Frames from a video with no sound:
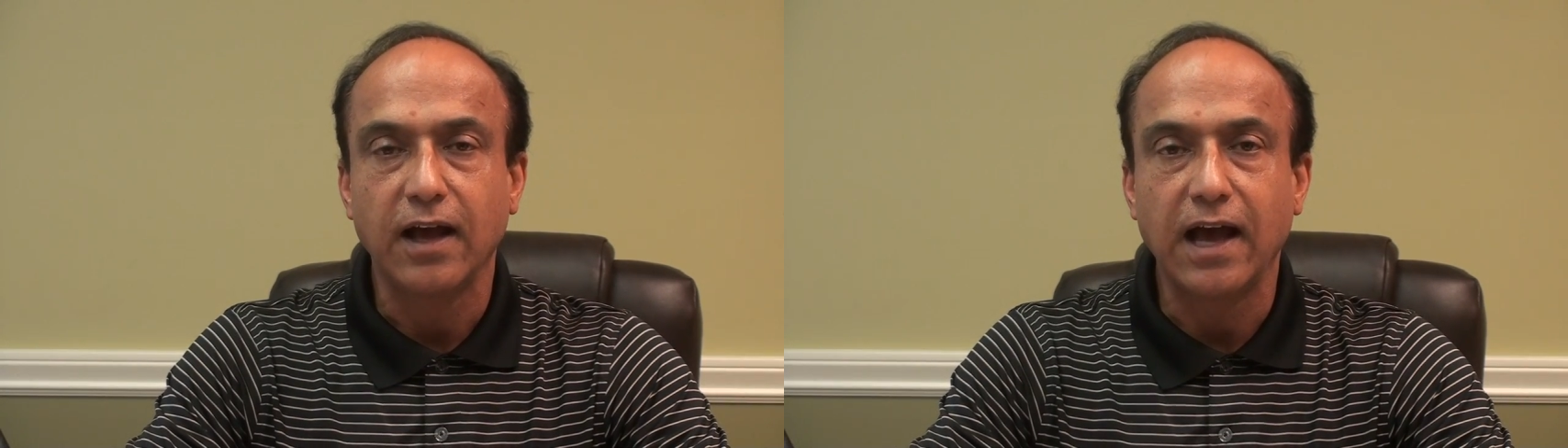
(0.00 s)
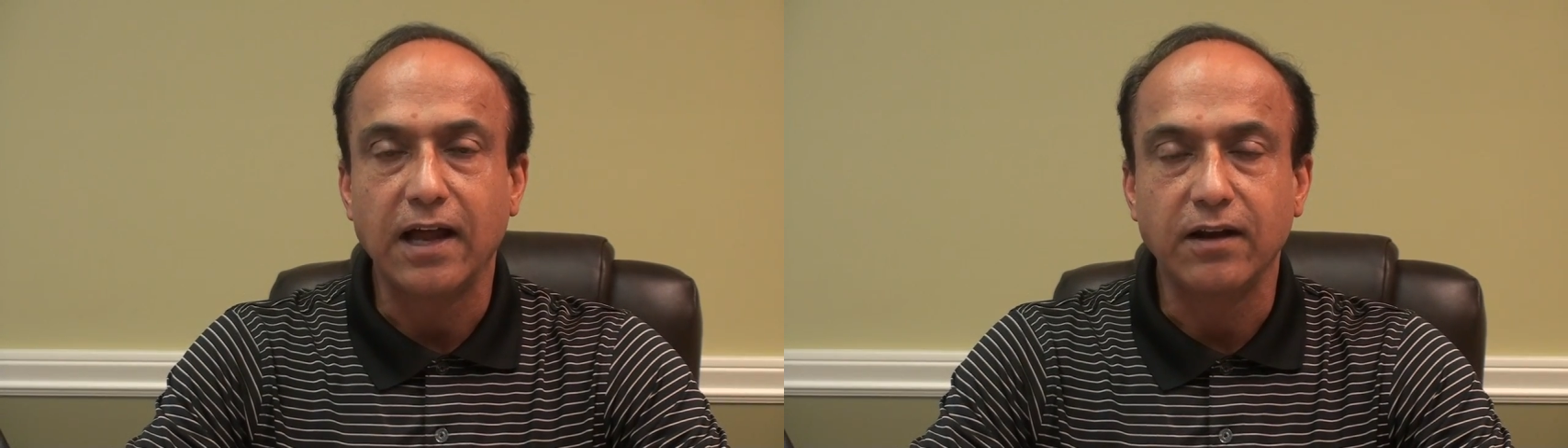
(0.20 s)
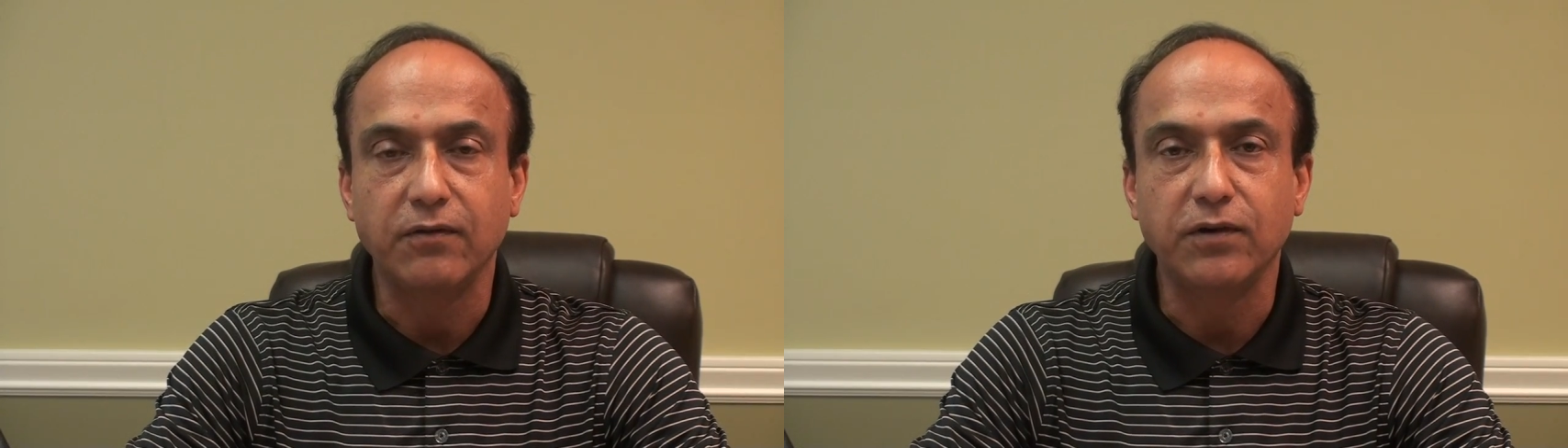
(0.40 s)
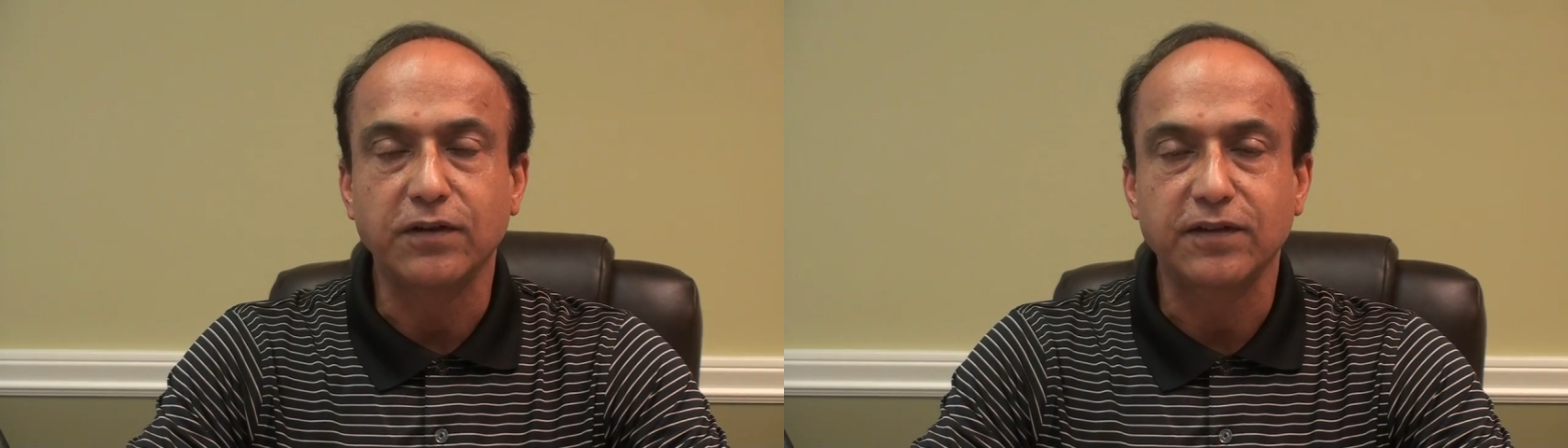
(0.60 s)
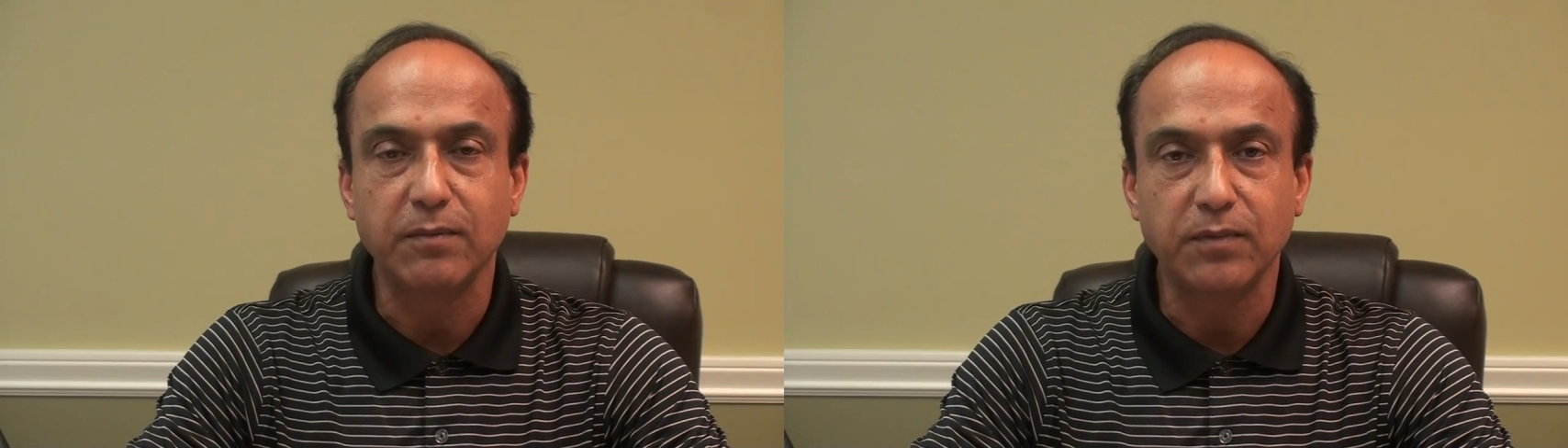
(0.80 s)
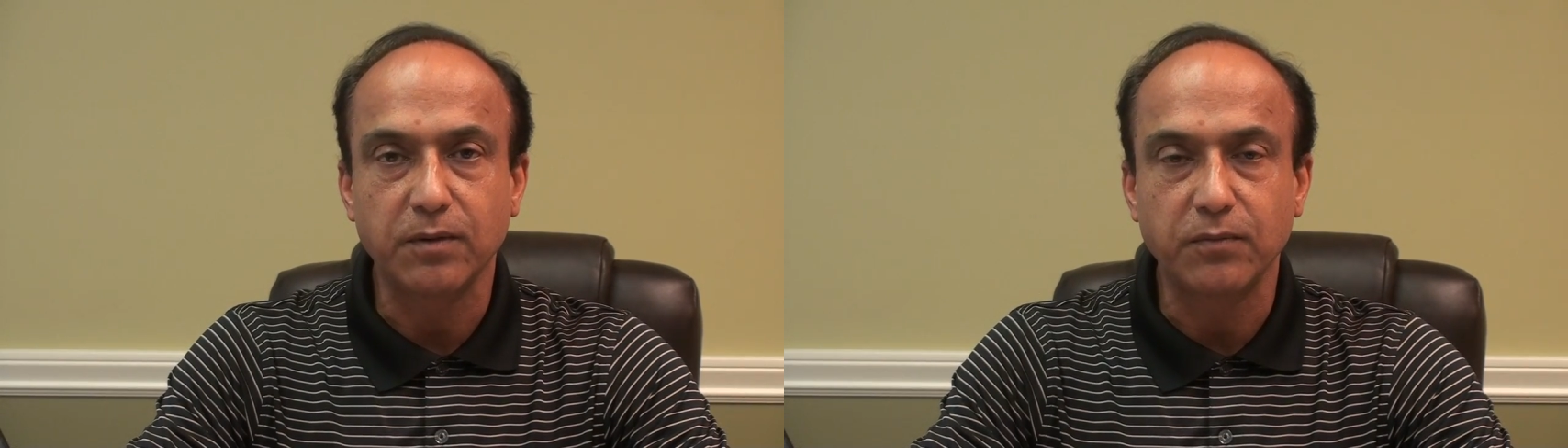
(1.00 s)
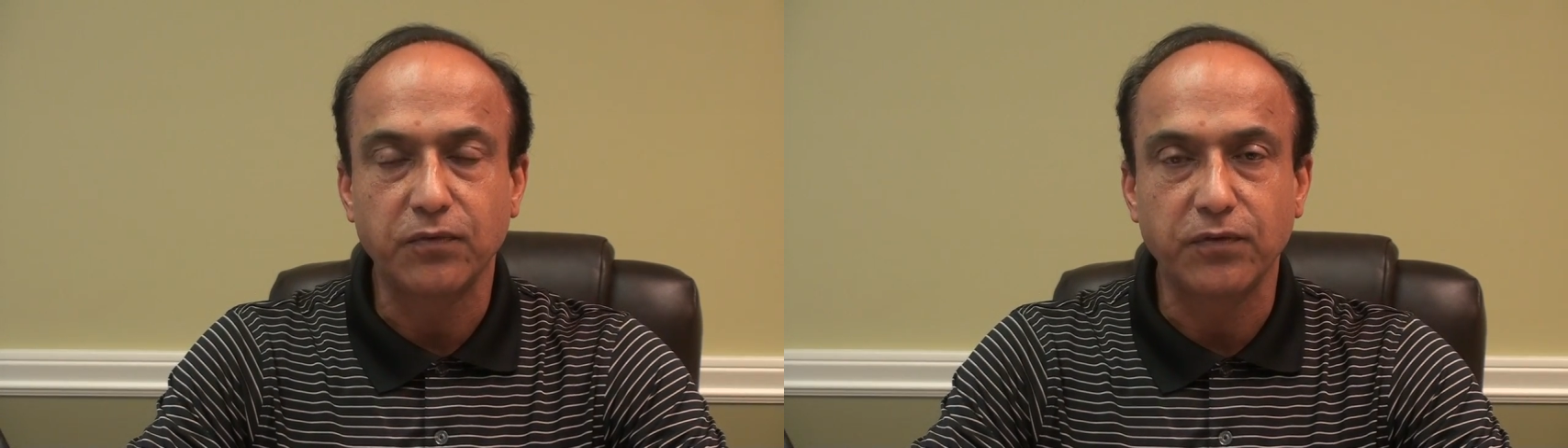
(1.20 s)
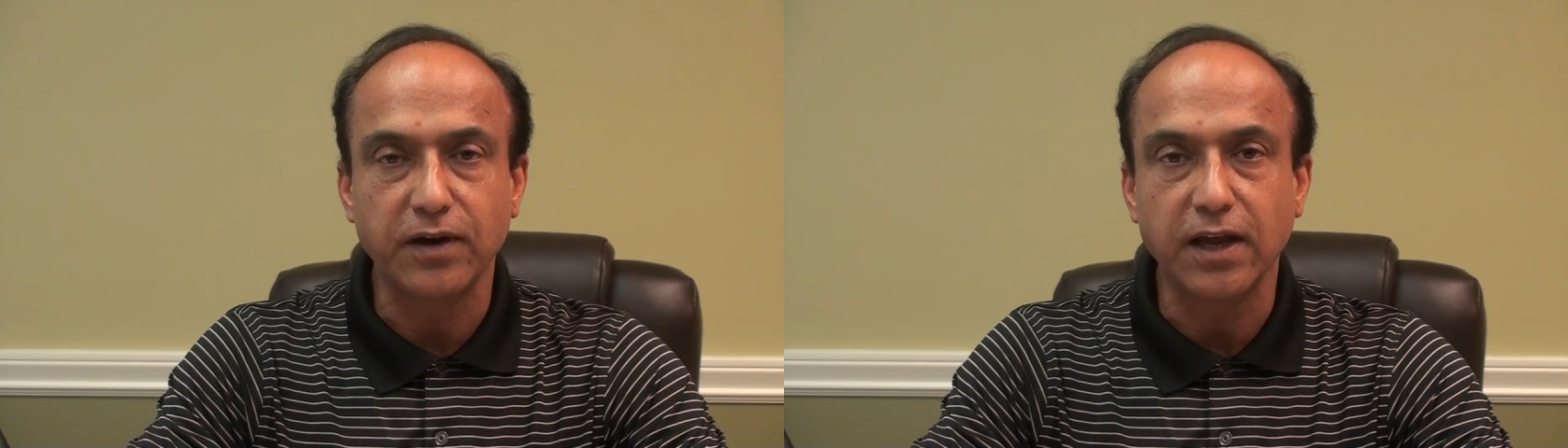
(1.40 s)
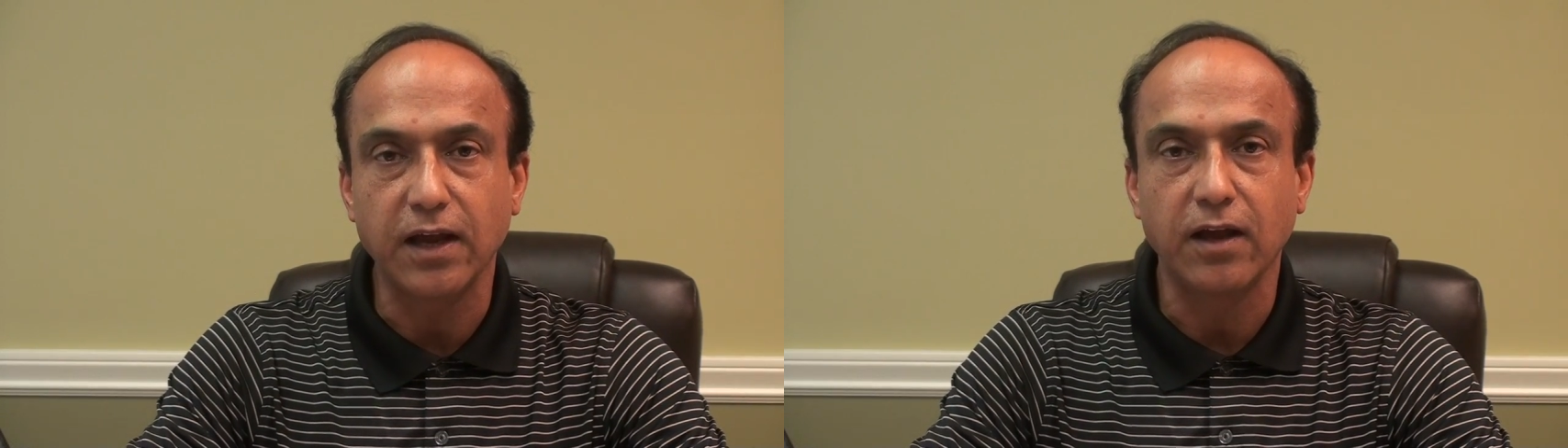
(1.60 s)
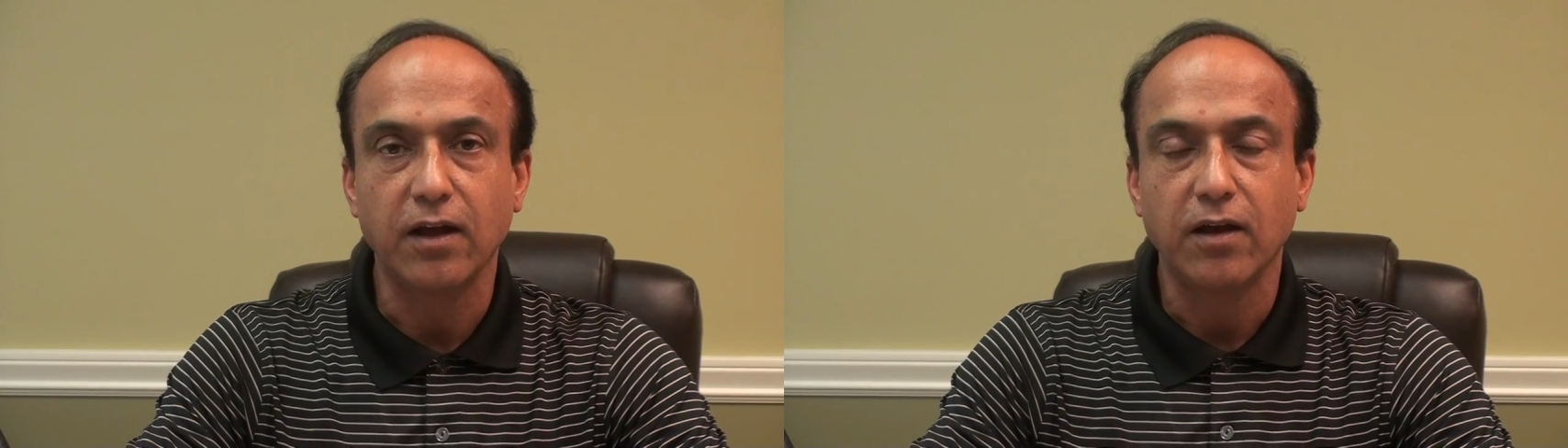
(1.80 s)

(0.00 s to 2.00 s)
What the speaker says: and were symptom-free